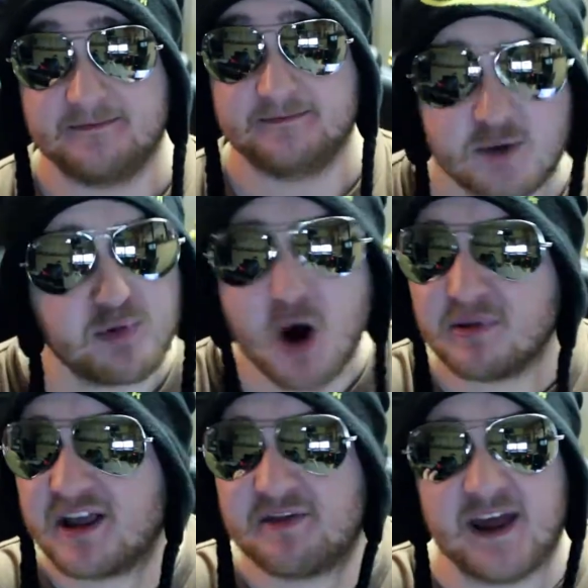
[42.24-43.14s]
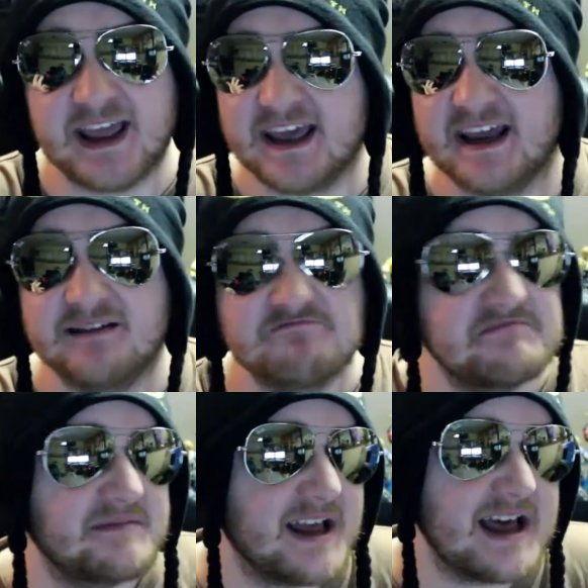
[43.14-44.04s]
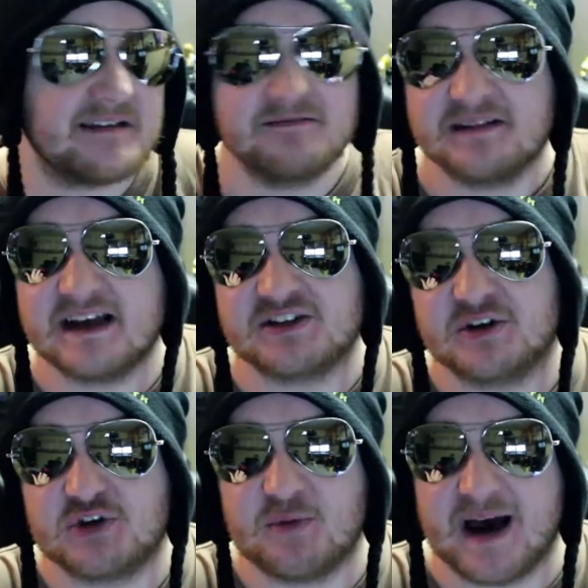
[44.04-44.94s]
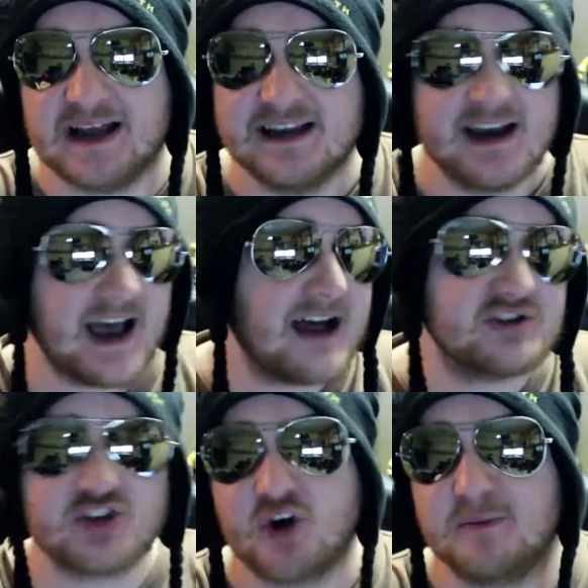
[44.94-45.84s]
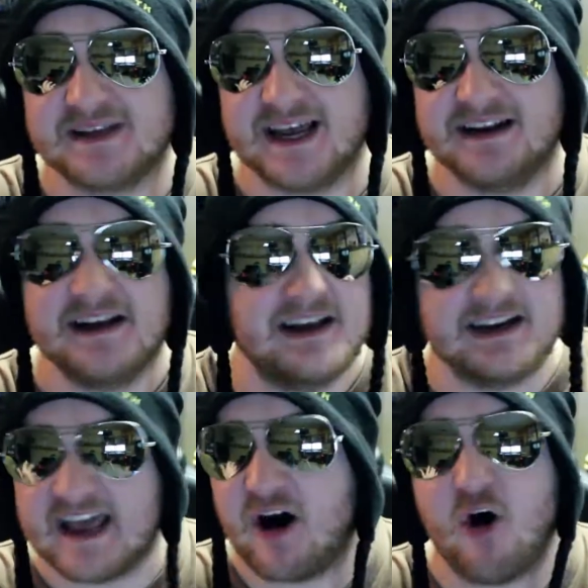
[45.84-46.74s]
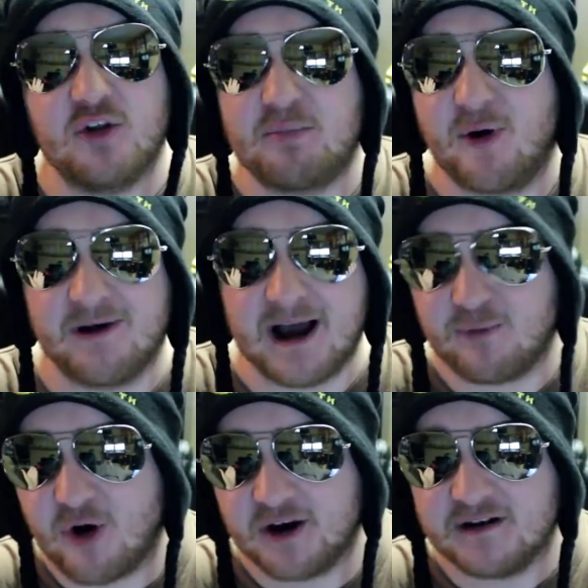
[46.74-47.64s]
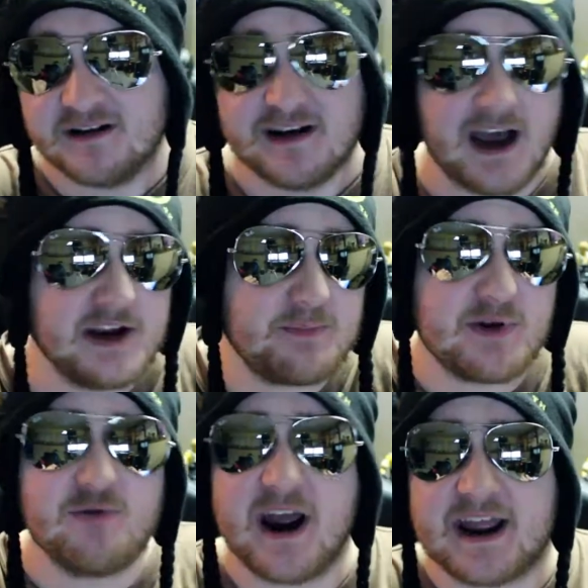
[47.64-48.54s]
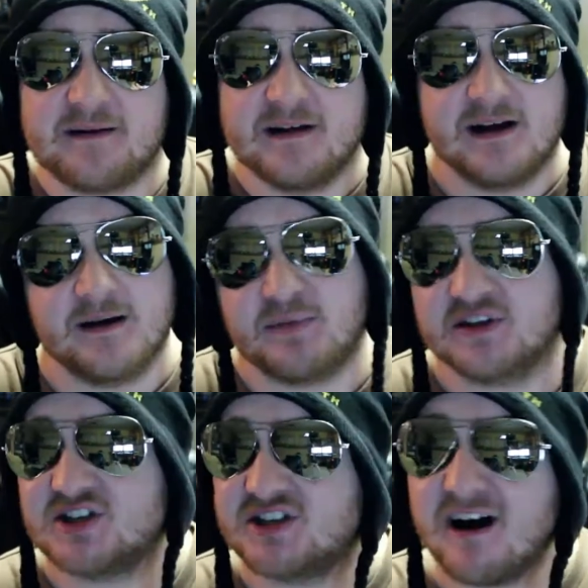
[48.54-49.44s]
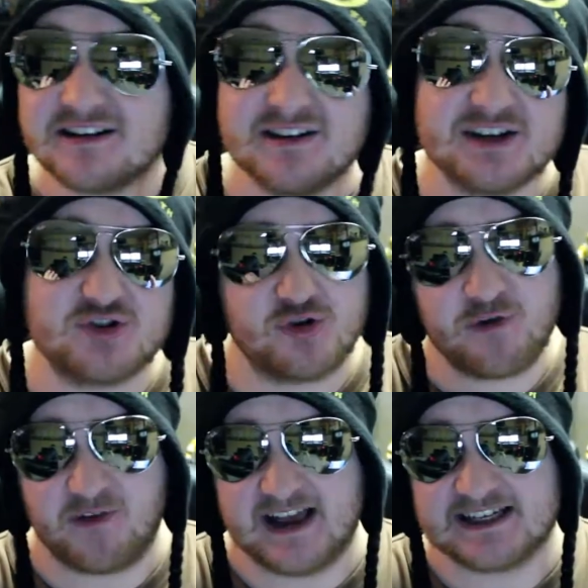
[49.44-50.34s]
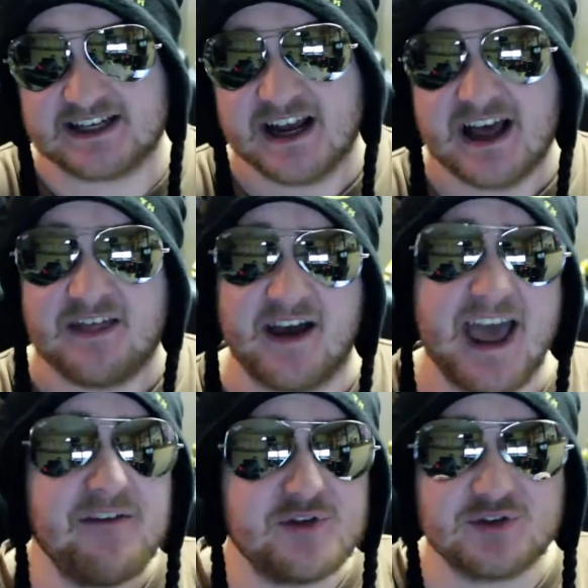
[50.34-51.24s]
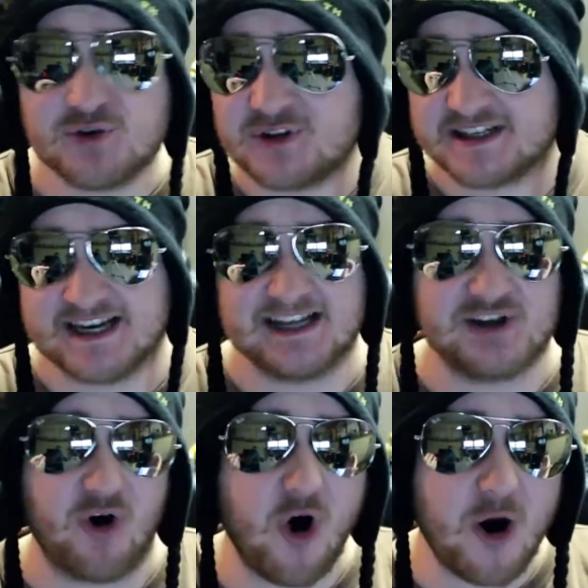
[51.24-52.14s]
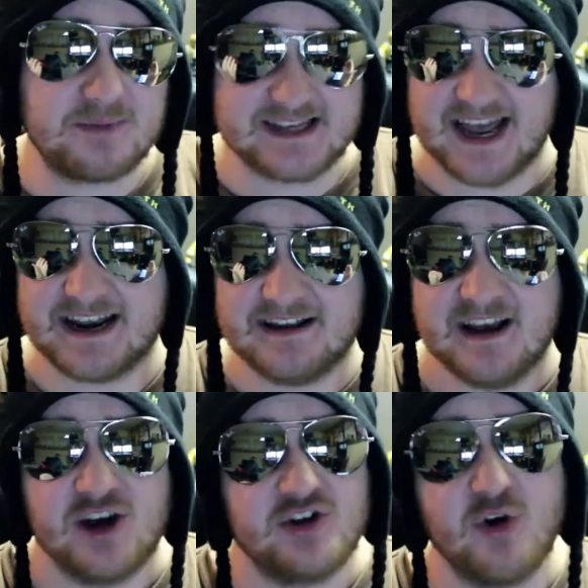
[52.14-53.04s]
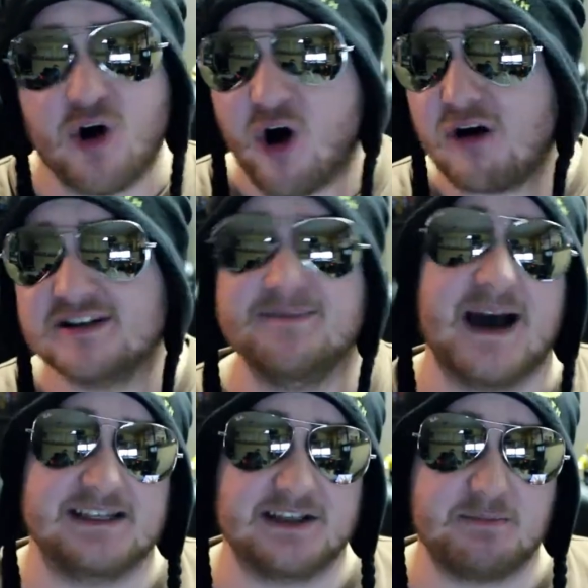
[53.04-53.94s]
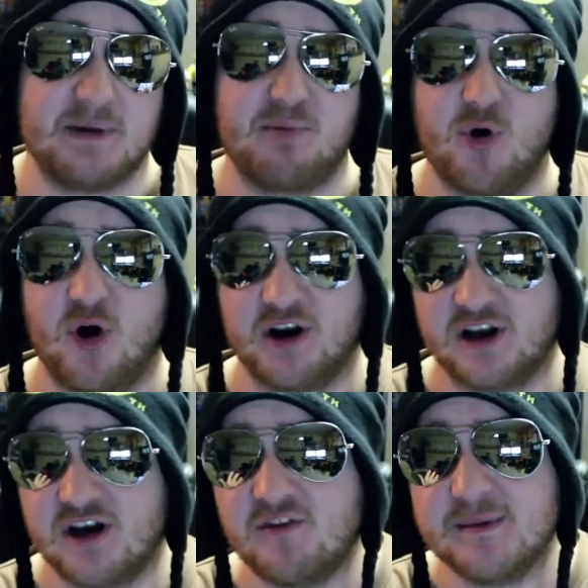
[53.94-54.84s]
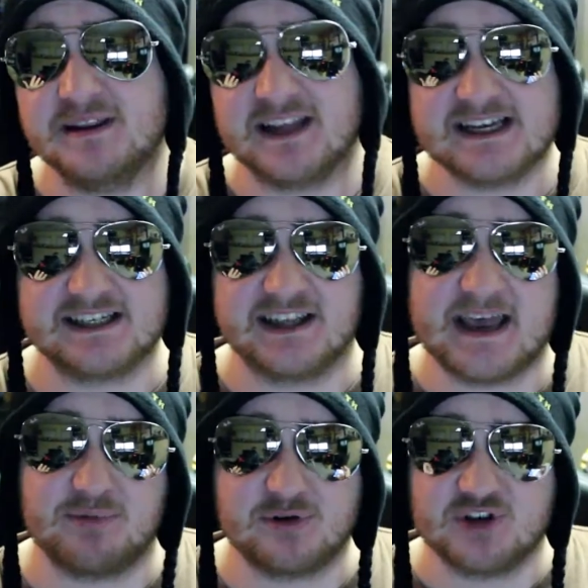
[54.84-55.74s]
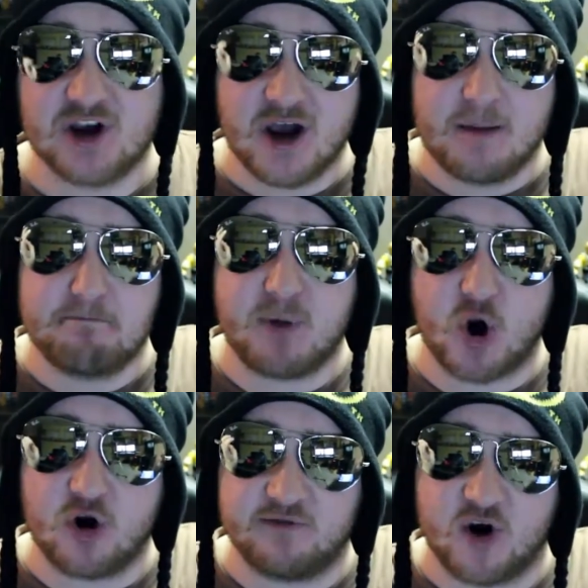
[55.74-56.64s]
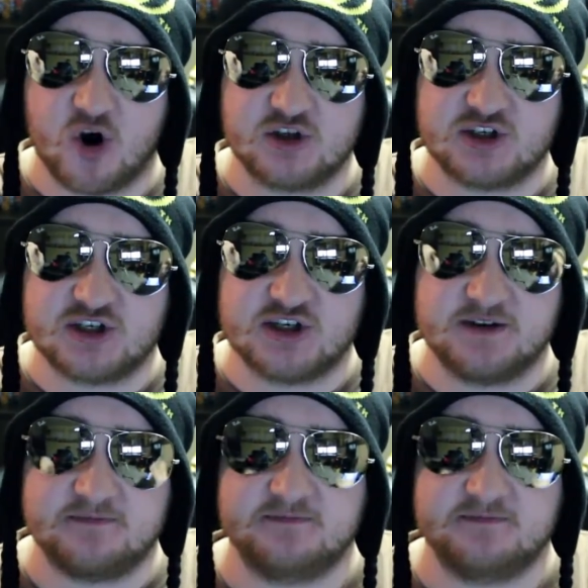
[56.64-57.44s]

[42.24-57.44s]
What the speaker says: You're probably thinking, that's not too bad, I'll just opt in and get all the porn I want. And you'd be right, but the startling truth is that if you do decide to opt in, you'll automatically be put on a government list labelled perverts.